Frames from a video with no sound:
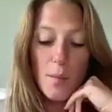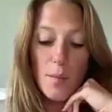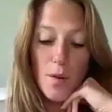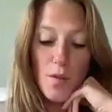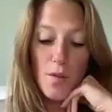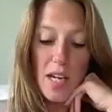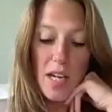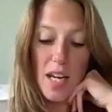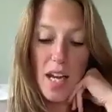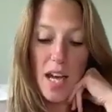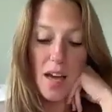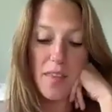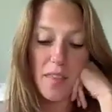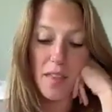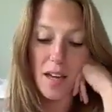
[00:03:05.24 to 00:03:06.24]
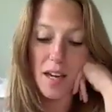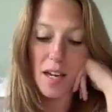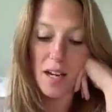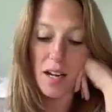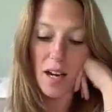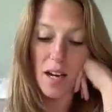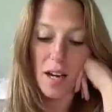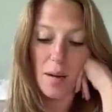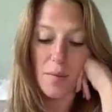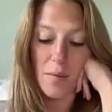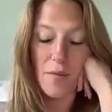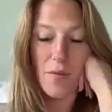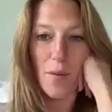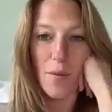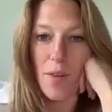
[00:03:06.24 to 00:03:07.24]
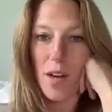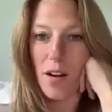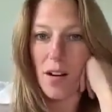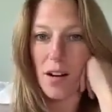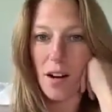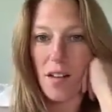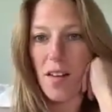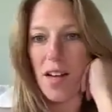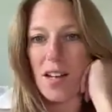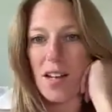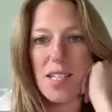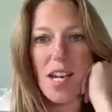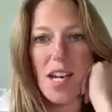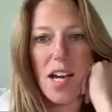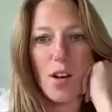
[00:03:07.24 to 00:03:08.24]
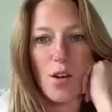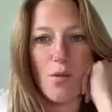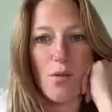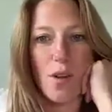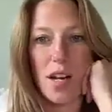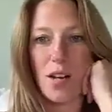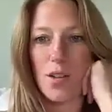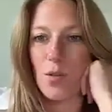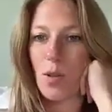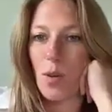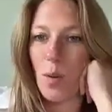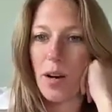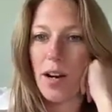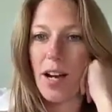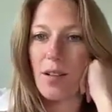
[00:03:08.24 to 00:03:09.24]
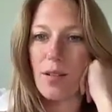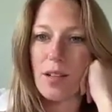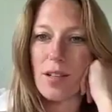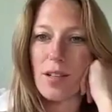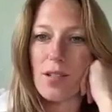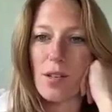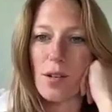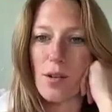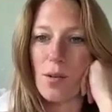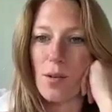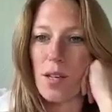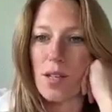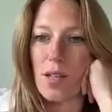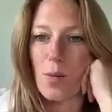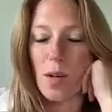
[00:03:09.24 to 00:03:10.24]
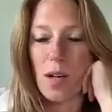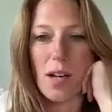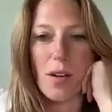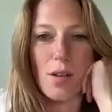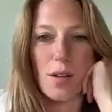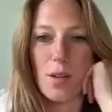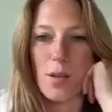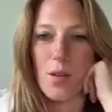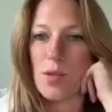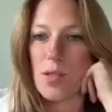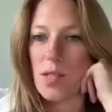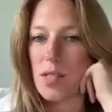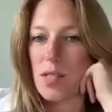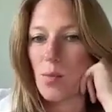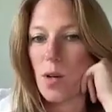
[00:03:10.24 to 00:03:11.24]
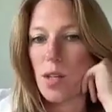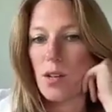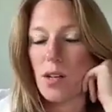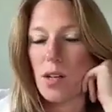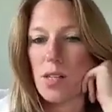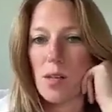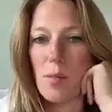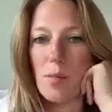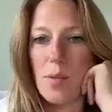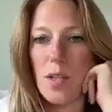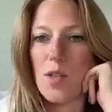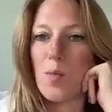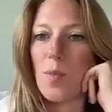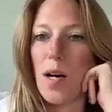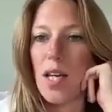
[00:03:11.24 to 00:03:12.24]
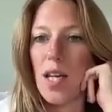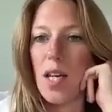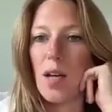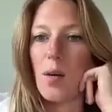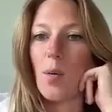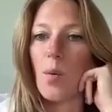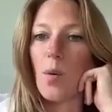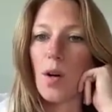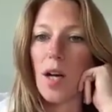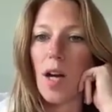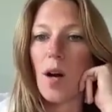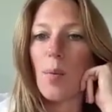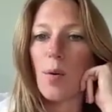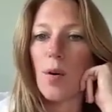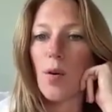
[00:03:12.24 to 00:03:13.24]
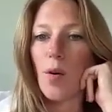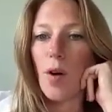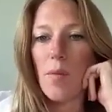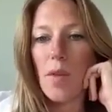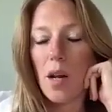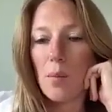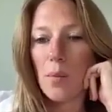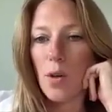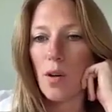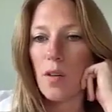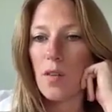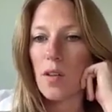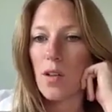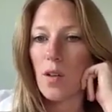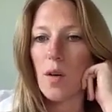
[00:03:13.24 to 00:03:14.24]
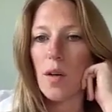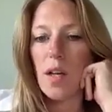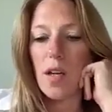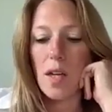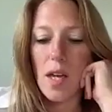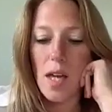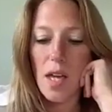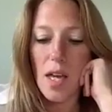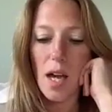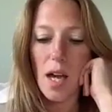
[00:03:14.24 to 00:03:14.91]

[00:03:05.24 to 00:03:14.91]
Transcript: moving. And then from there, in all honesty, I go right into a workout. So it's workout clothes. It's whether it's a Beachbody workout program that I'm currently doing,